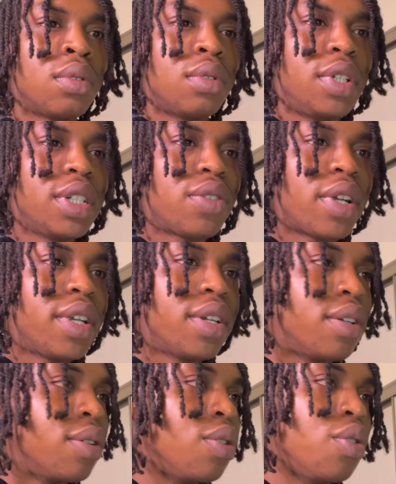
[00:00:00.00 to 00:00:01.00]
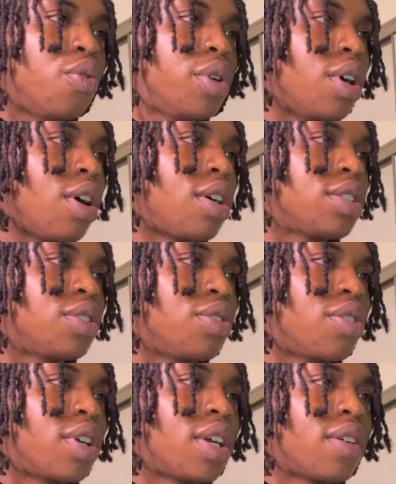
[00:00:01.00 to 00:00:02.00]
this right here, we'll also
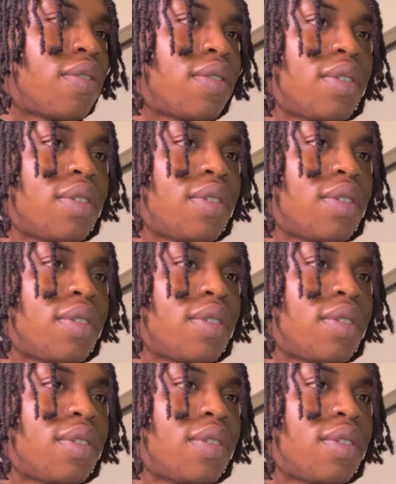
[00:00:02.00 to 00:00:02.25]
graph